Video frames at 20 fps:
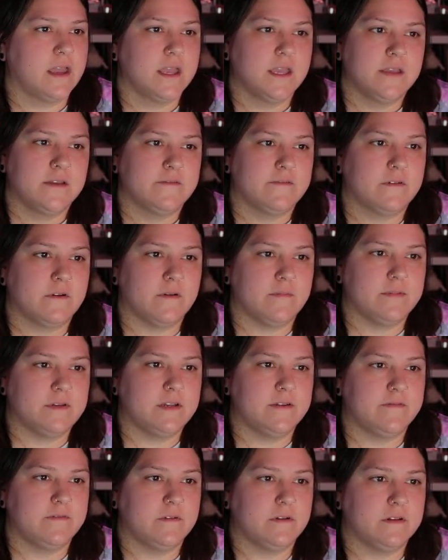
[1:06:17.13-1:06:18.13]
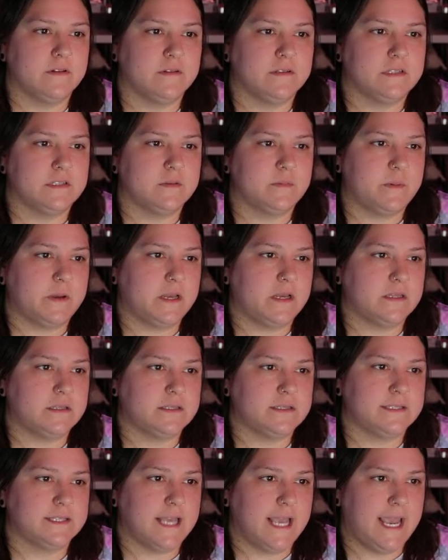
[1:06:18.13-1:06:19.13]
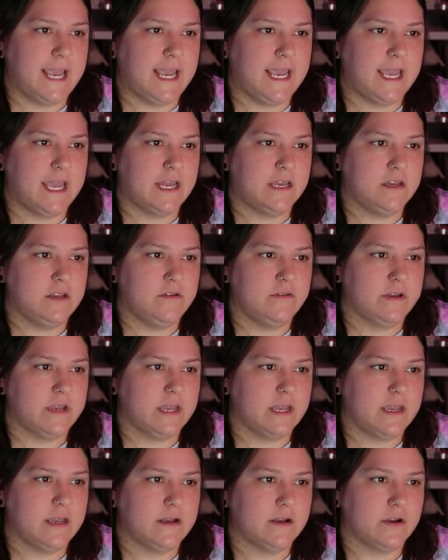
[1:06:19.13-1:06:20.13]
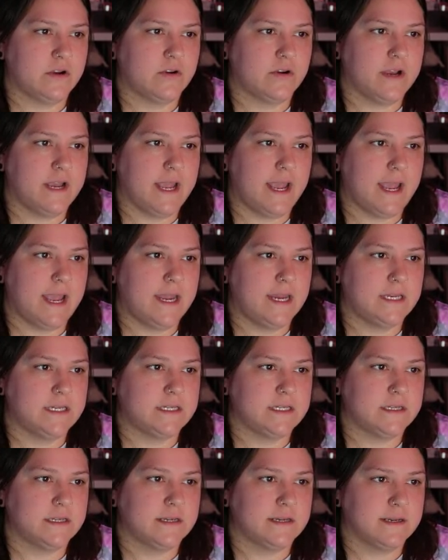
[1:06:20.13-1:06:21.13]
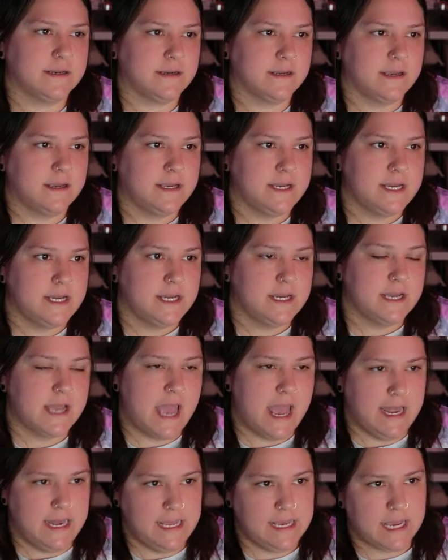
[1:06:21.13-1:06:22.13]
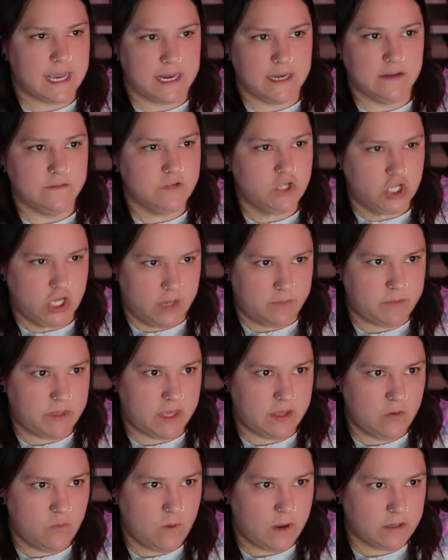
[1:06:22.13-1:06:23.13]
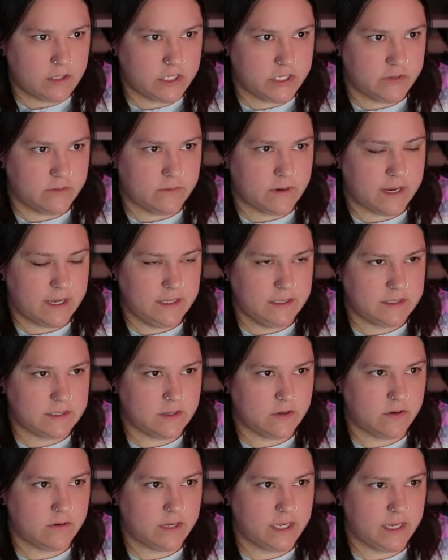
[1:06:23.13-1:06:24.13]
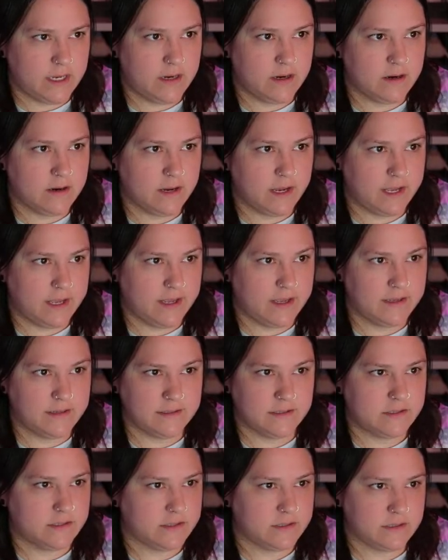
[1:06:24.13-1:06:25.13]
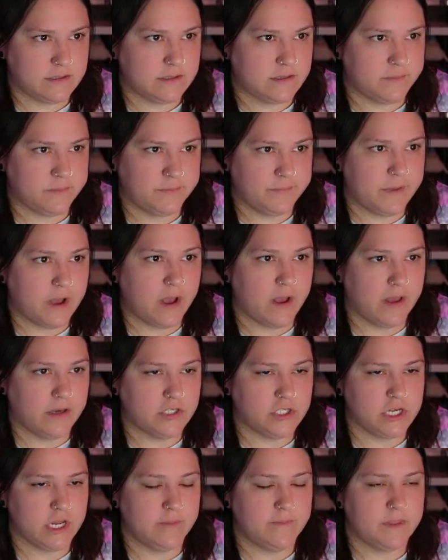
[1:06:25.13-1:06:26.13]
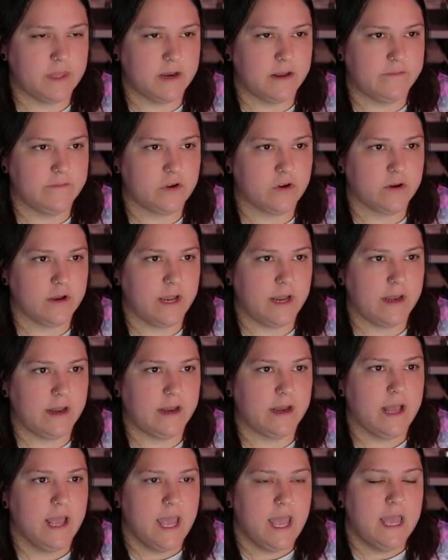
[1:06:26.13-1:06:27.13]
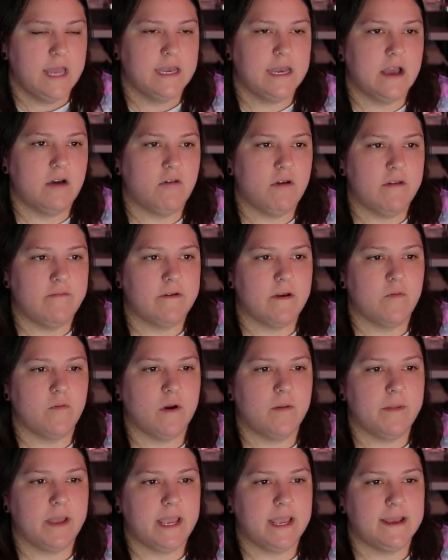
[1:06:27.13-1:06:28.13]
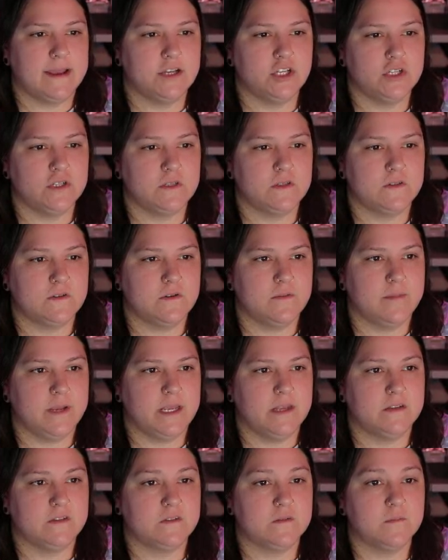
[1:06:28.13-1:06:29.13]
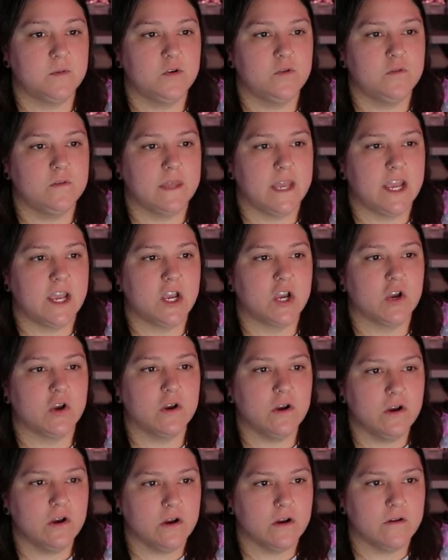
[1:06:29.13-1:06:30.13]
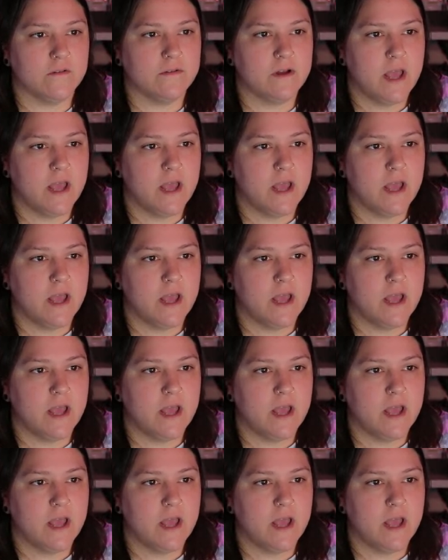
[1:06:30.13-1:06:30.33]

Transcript: from different spots and you can create any kind of shape that you want to, right? So here is just some odd shape that I've created. Now, if I want my edges to be smooth and curved,